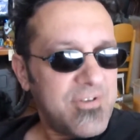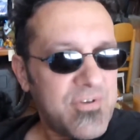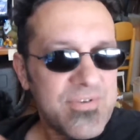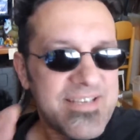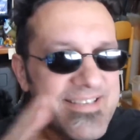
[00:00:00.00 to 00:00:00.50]

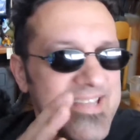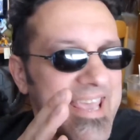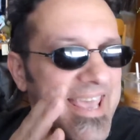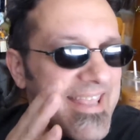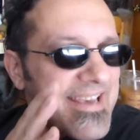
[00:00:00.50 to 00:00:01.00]
You just
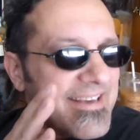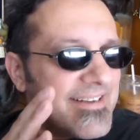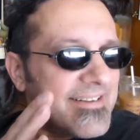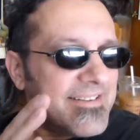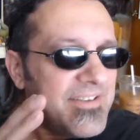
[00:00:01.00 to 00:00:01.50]
did.
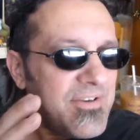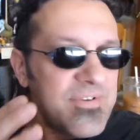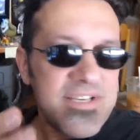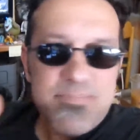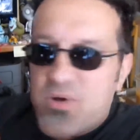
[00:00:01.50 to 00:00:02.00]
You
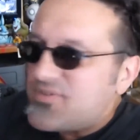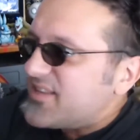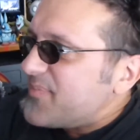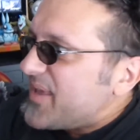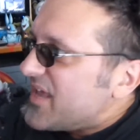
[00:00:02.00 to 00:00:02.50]
just
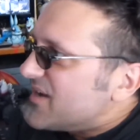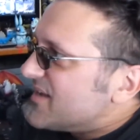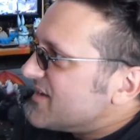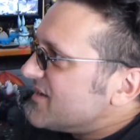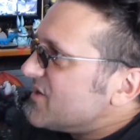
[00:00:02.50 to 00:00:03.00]
posted the bill.
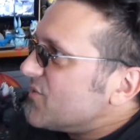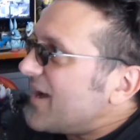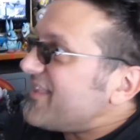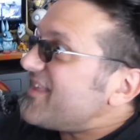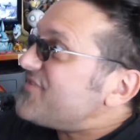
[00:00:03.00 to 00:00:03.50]

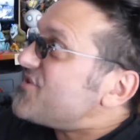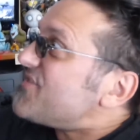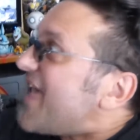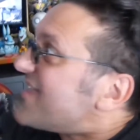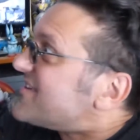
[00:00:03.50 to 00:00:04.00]
Why do they
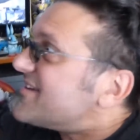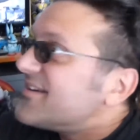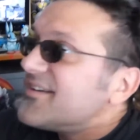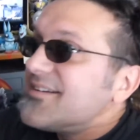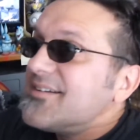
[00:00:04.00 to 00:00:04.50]
do that?
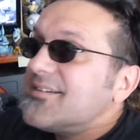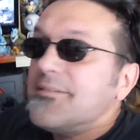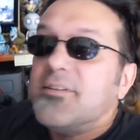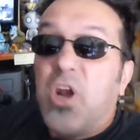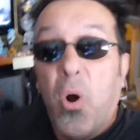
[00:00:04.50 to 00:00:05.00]

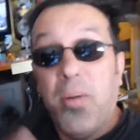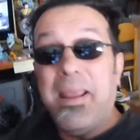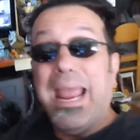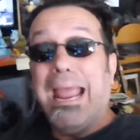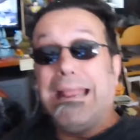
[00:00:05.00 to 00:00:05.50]
You know what I
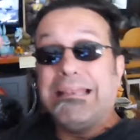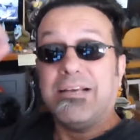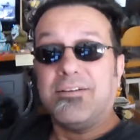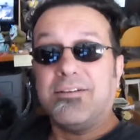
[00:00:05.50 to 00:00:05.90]
mean?